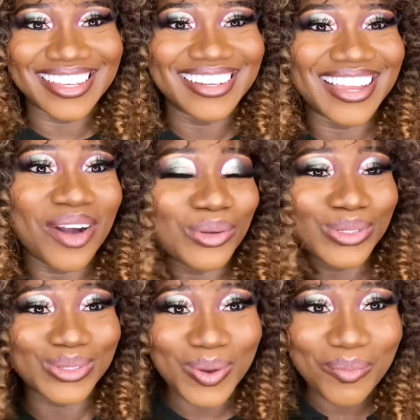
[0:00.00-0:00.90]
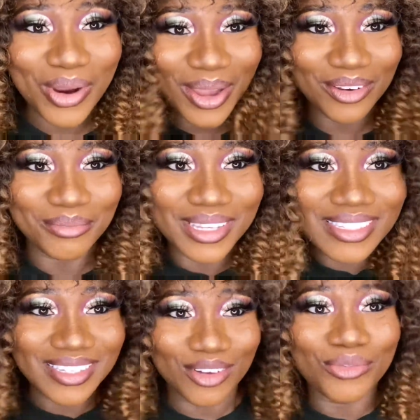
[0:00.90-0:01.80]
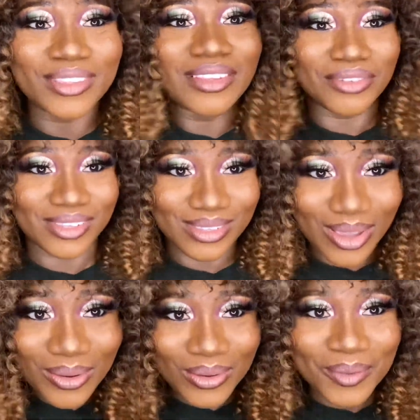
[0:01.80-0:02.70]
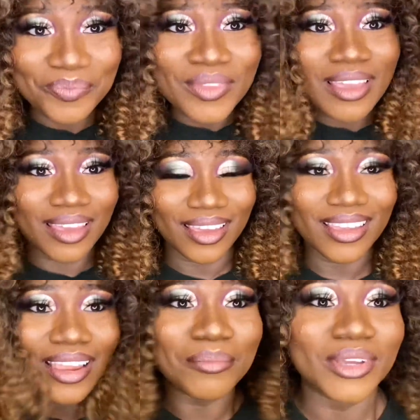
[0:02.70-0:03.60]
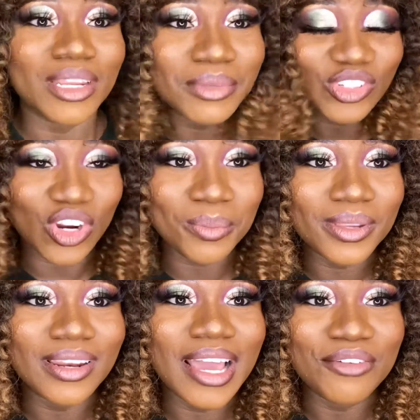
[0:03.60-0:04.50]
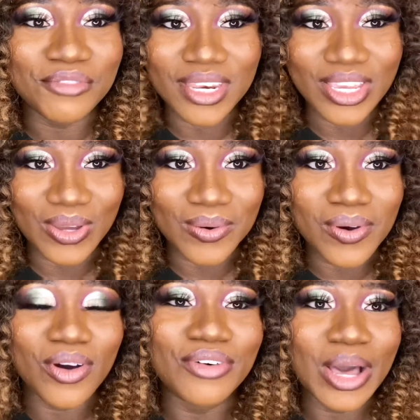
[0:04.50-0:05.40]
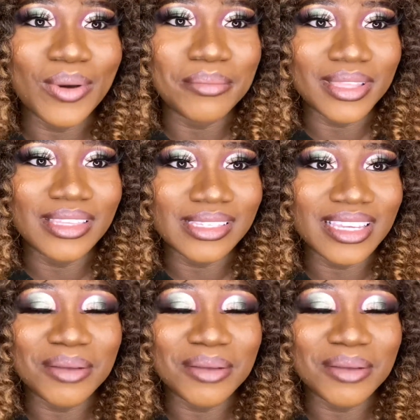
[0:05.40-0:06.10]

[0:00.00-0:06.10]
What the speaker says: I was so proud of myself with the result, and I'm gonna be dropping a video of how I made this hair.